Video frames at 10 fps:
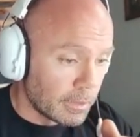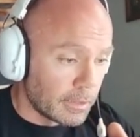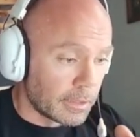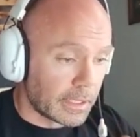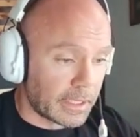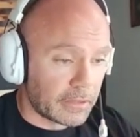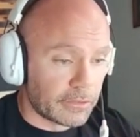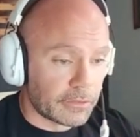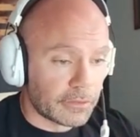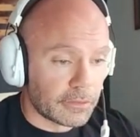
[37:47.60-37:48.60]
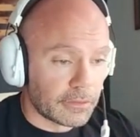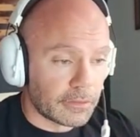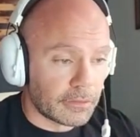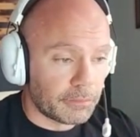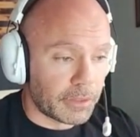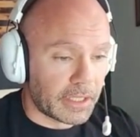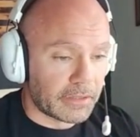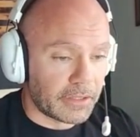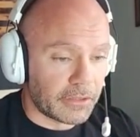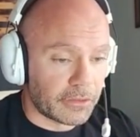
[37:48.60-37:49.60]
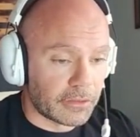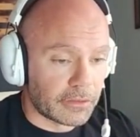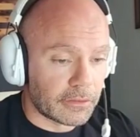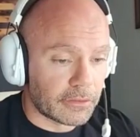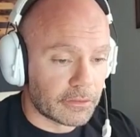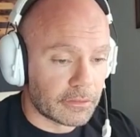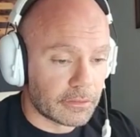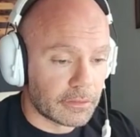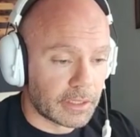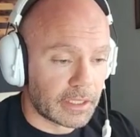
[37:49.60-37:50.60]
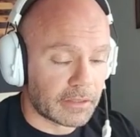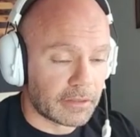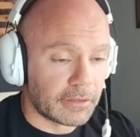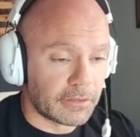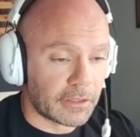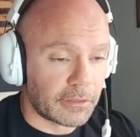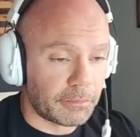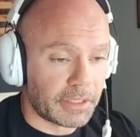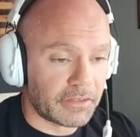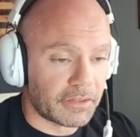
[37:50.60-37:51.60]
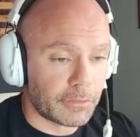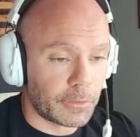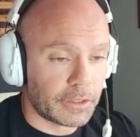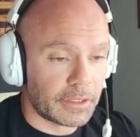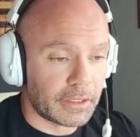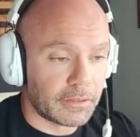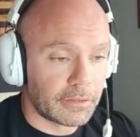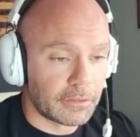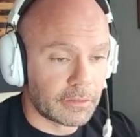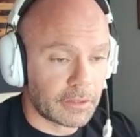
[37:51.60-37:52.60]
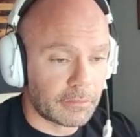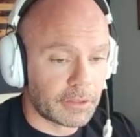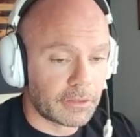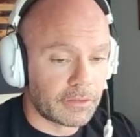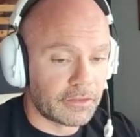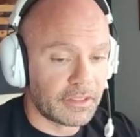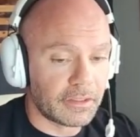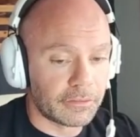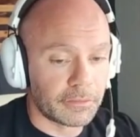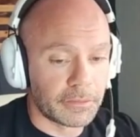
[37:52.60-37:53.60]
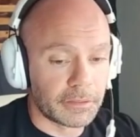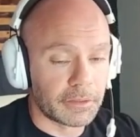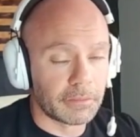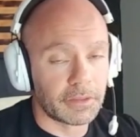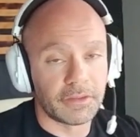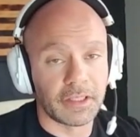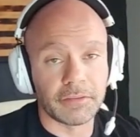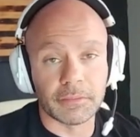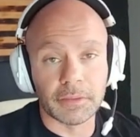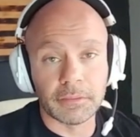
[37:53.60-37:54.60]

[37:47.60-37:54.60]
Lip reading: guys, practitioners, athletes that are best at what they do, and I'm going to steal from them. I'm going to take from them.